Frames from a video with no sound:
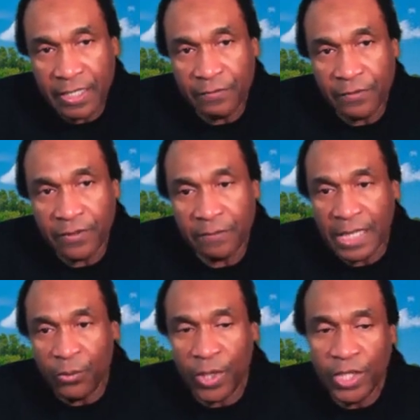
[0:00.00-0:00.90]
front of
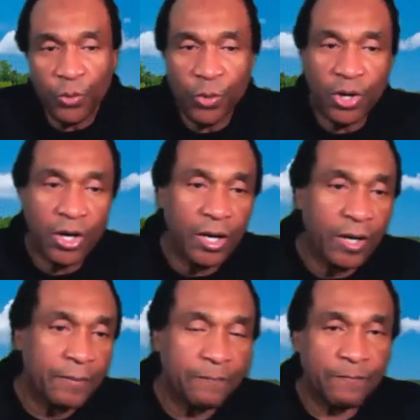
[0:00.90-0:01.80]
me when you
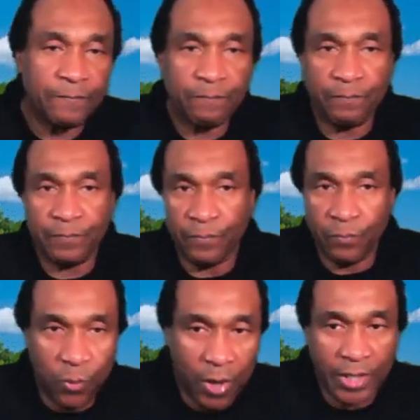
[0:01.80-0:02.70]
were
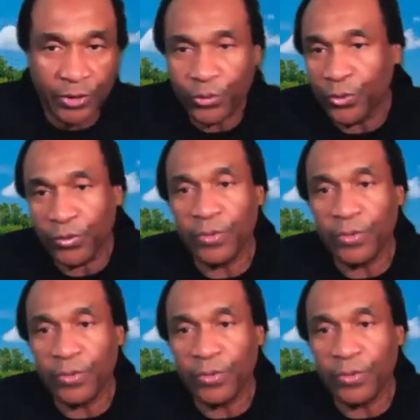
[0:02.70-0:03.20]
one, two, three,